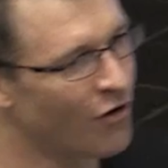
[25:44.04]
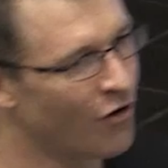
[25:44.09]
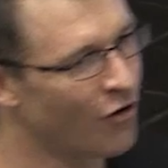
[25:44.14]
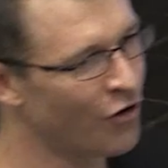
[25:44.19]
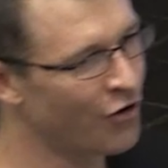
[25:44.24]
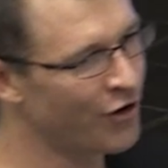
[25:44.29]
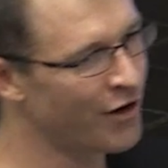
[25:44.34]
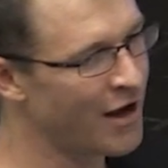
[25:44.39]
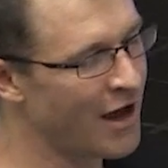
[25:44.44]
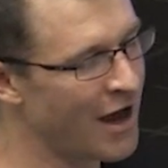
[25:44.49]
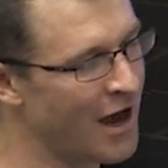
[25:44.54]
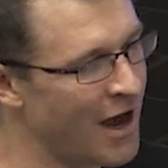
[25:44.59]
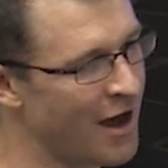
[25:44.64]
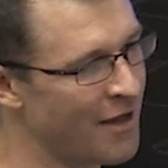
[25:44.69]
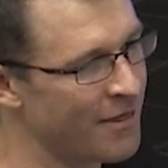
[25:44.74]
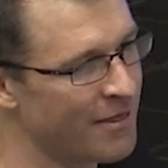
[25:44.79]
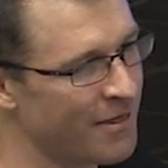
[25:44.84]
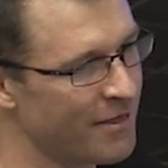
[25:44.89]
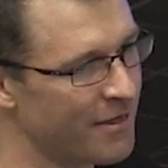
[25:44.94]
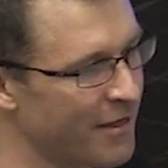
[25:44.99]

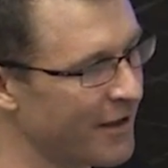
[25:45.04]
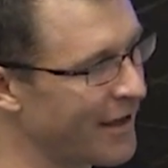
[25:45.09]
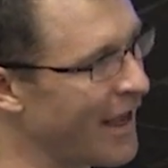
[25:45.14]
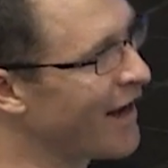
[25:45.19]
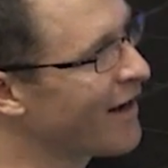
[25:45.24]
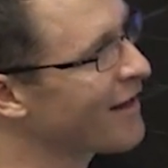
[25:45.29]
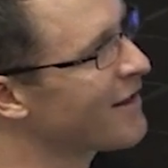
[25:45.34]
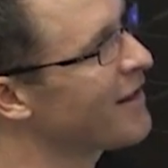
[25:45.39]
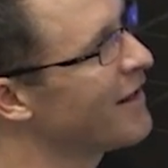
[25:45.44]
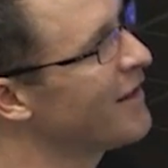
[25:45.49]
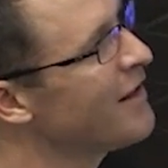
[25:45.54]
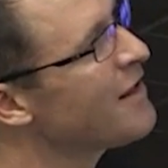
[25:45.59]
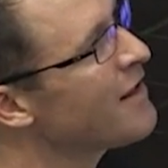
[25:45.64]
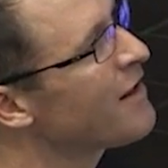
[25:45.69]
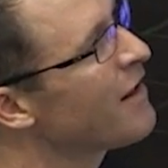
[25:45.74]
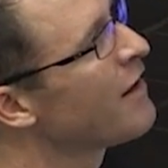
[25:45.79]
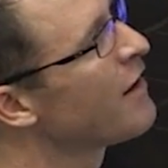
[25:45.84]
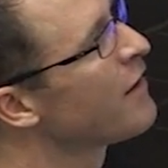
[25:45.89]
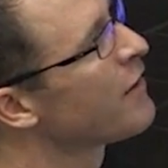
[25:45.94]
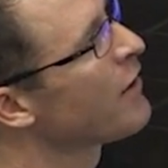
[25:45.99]
the
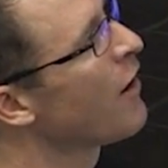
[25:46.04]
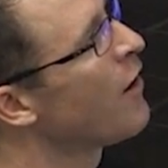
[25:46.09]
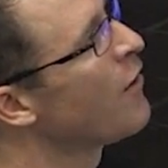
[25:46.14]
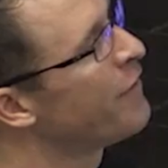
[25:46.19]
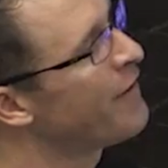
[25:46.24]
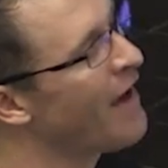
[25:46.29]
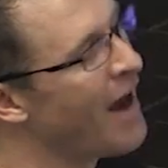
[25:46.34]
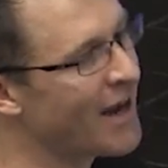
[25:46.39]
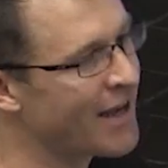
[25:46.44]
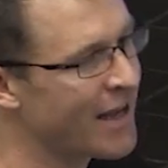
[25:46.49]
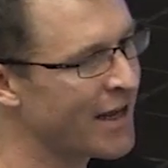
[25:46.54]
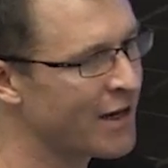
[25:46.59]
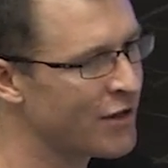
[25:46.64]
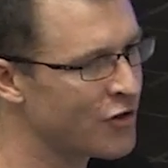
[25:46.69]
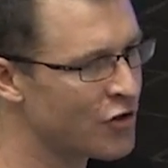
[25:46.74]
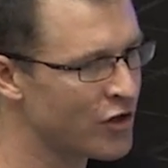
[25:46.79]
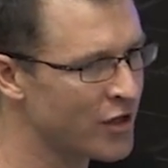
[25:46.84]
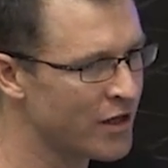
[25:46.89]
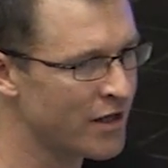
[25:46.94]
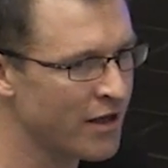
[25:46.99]
galaxies. So dark
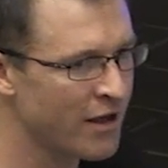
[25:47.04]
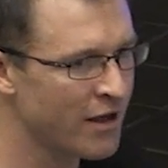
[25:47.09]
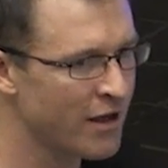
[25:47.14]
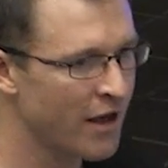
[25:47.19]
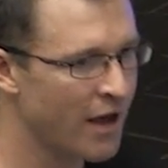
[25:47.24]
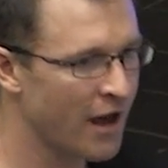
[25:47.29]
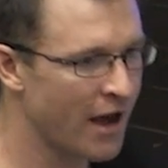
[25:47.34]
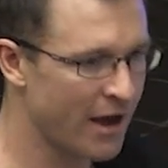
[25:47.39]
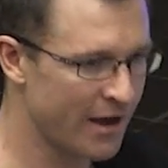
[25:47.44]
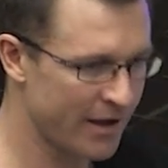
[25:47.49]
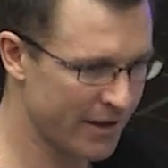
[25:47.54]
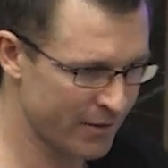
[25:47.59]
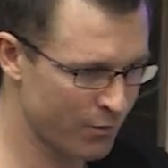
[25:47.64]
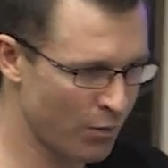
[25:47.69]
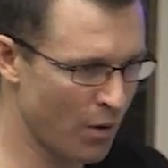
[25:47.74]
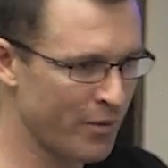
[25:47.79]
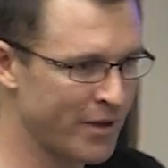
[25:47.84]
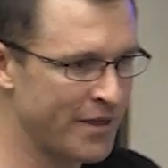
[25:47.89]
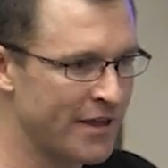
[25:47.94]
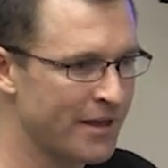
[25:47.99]
energy is
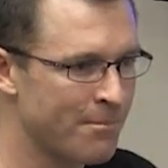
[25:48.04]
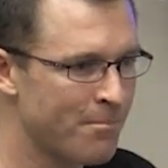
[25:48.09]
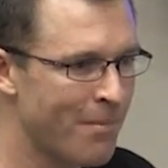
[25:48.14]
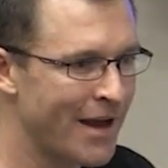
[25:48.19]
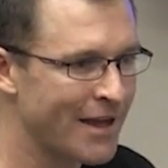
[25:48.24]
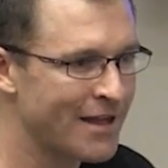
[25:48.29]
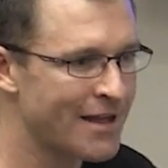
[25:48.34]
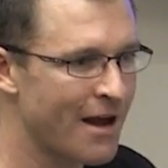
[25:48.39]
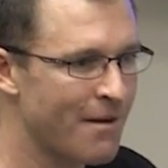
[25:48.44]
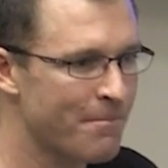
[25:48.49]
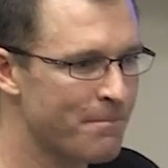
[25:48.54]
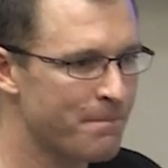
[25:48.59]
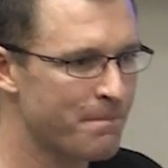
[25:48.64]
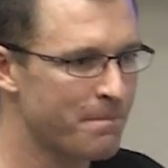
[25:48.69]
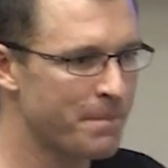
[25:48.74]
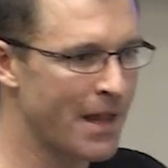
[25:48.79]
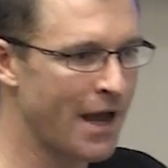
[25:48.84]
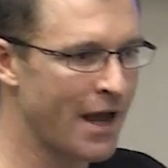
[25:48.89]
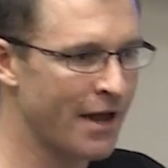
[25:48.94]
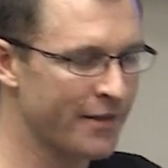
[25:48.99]
what we think makes up
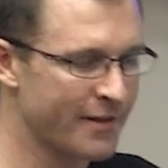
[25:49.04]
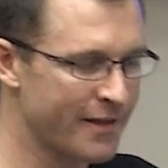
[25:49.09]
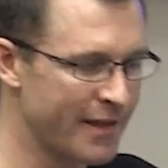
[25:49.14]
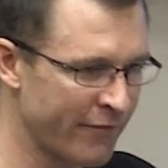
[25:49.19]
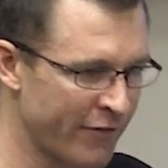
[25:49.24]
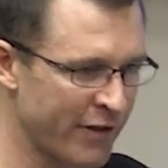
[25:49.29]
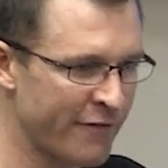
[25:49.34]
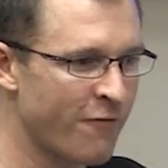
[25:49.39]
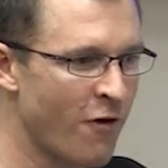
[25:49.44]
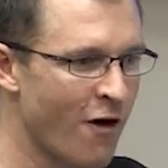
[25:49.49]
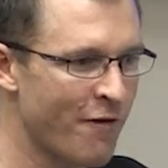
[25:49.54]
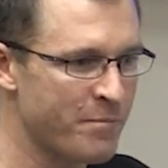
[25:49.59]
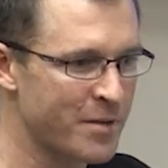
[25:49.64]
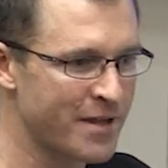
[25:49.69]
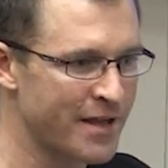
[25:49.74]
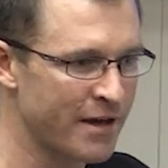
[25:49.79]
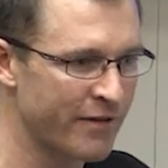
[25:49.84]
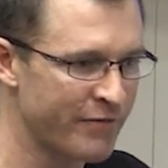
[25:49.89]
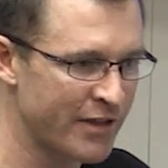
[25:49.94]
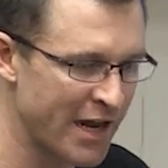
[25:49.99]

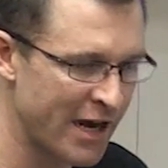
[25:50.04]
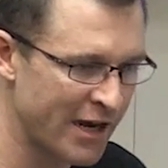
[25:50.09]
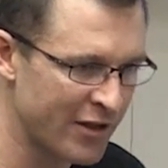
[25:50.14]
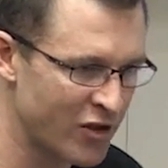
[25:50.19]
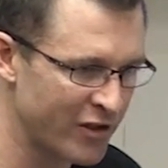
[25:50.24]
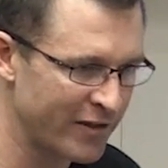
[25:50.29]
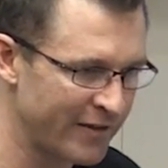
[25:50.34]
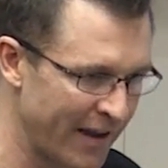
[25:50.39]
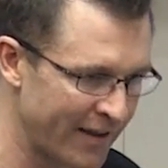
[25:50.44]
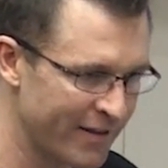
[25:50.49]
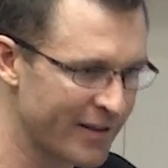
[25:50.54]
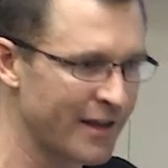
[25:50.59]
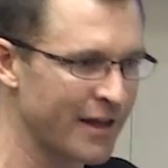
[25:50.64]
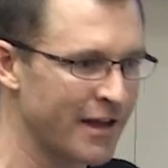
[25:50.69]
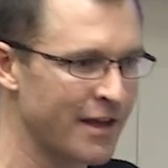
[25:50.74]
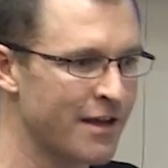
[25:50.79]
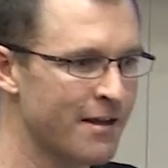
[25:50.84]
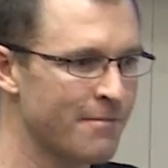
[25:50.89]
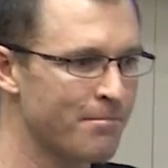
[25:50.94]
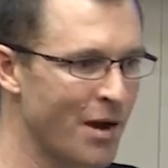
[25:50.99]
75% of the energy
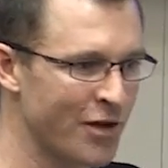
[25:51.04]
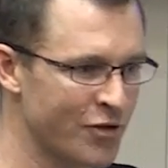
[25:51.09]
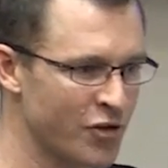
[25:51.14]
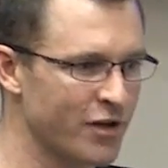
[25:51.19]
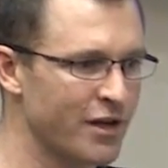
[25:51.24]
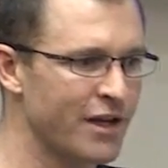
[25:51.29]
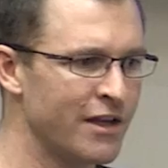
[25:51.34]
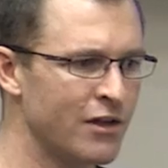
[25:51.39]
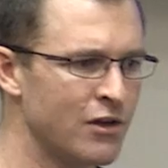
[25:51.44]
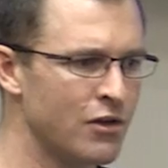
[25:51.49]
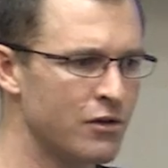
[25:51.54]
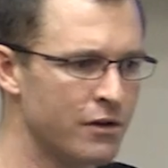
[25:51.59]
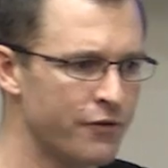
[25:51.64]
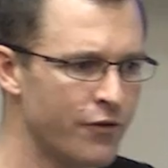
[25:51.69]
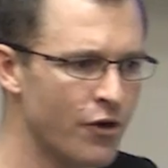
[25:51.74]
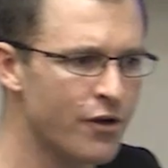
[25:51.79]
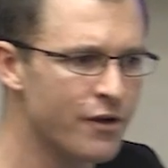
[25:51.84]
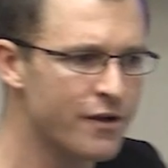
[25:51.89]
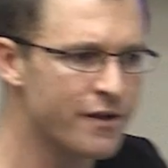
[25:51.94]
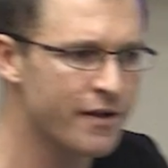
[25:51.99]
density budget in the
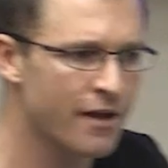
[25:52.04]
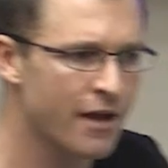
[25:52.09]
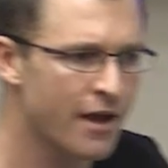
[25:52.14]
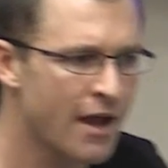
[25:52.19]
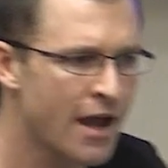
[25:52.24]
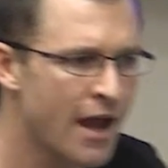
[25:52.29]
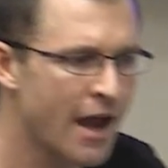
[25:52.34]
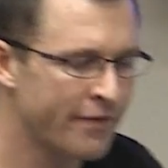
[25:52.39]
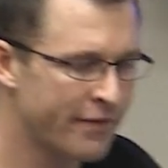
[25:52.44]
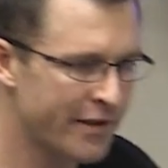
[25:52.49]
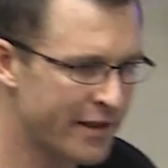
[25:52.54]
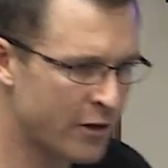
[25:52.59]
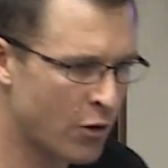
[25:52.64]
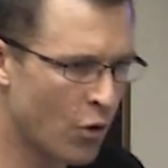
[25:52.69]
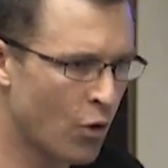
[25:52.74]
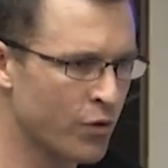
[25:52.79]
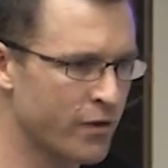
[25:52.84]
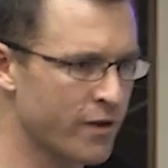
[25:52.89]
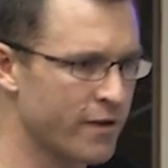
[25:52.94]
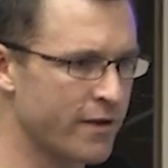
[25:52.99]
universe, and this
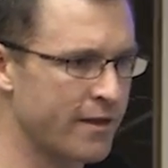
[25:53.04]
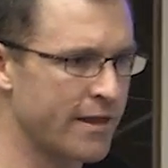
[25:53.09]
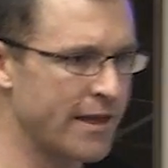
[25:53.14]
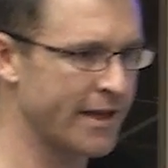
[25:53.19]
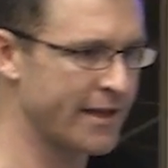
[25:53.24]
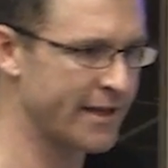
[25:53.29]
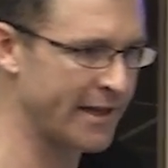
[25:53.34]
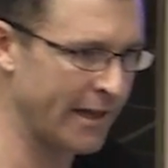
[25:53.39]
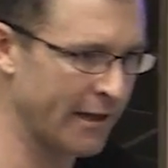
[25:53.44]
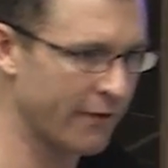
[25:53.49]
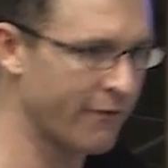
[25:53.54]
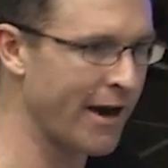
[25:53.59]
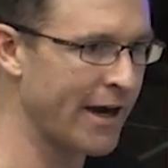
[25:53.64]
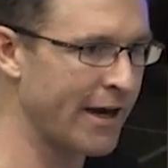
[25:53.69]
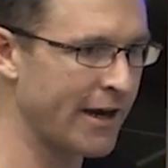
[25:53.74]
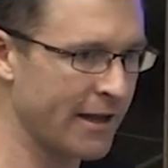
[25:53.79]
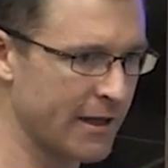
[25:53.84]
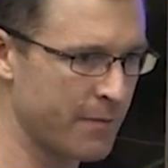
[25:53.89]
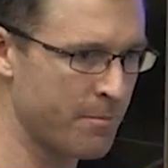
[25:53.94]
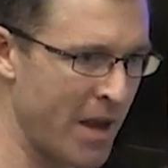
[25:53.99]
causes the
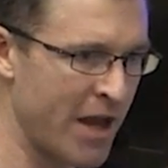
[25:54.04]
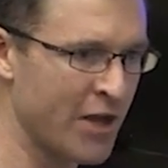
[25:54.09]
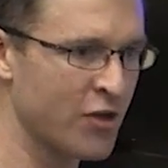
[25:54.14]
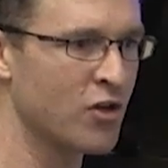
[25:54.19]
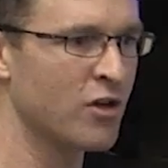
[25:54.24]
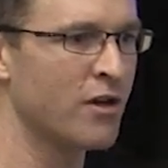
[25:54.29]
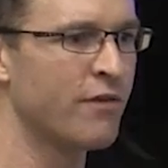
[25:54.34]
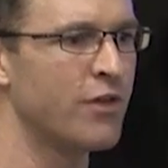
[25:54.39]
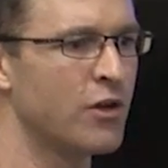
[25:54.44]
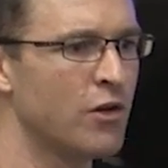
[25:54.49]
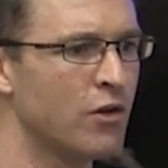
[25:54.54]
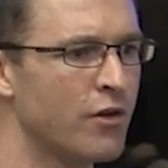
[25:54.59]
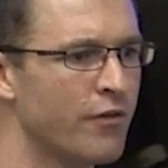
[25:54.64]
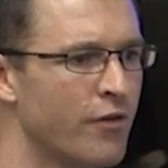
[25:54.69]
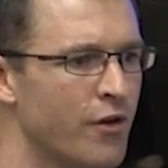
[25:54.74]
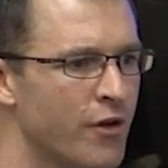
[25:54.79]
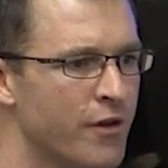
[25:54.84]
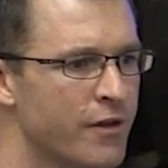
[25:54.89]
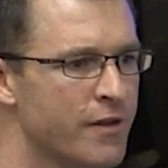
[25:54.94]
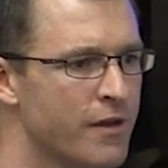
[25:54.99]
accelerated expansion of the
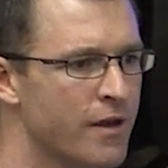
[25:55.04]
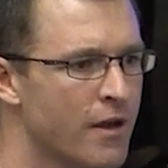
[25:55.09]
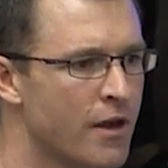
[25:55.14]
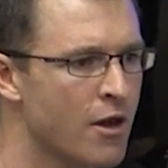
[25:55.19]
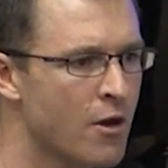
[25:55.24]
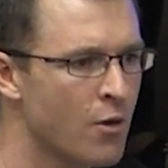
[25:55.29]
universe.